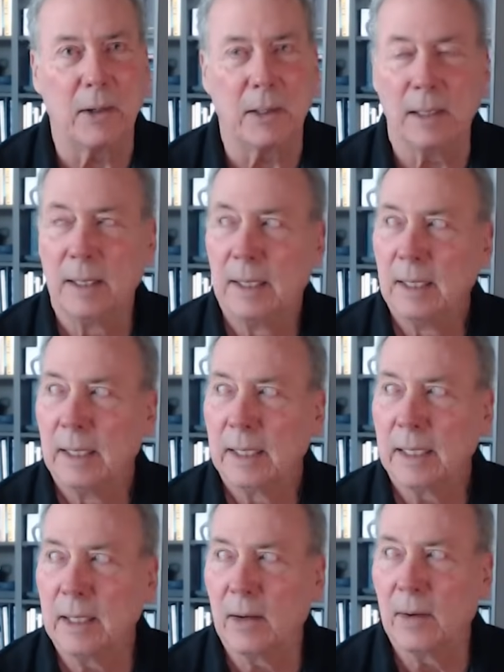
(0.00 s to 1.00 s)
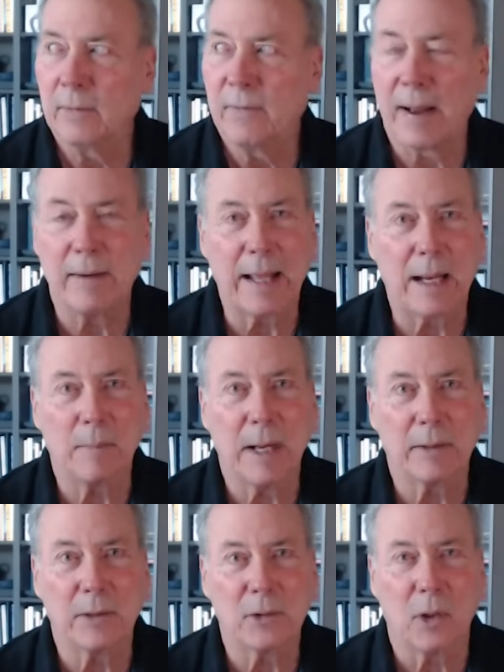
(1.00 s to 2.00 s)
Or, you know, I found out
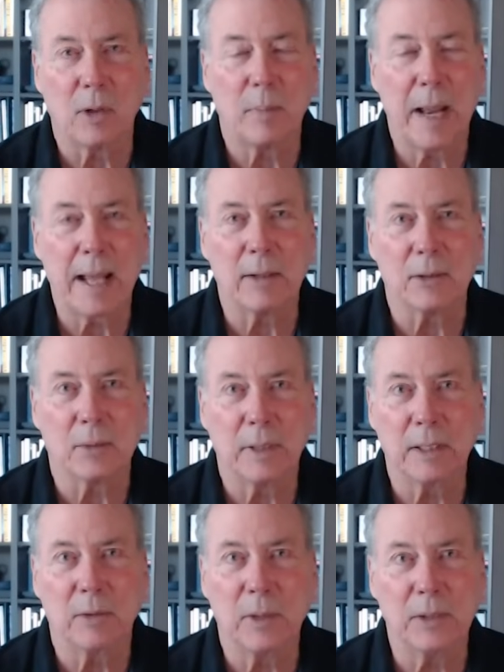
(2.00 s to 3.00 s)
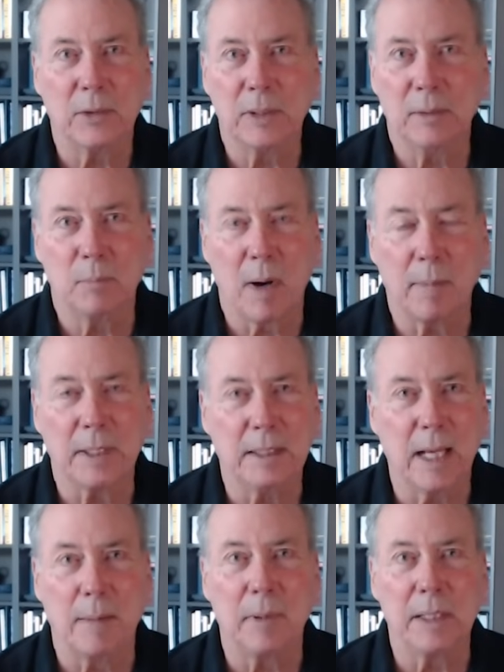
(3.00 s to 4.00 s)
about the solar panels increasing, probably
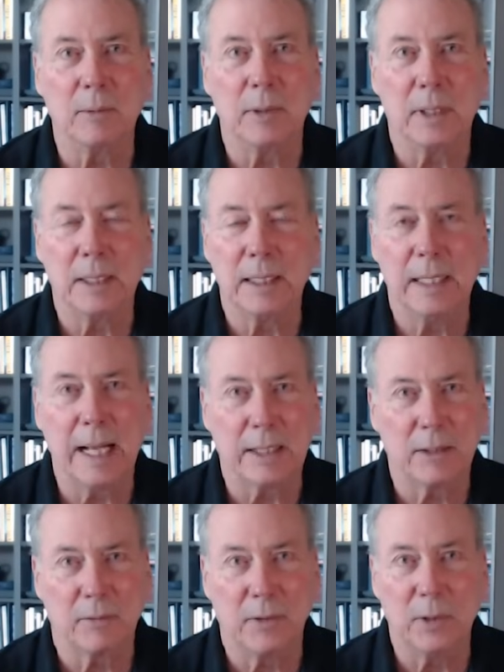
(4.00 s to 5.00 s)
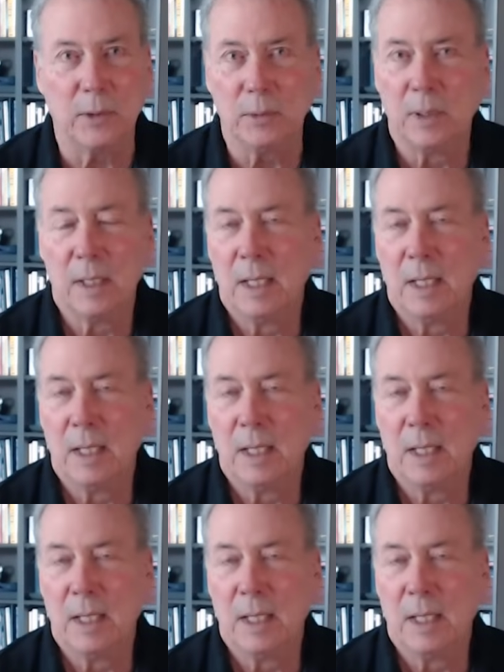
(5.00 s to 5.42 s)
doubling within the next few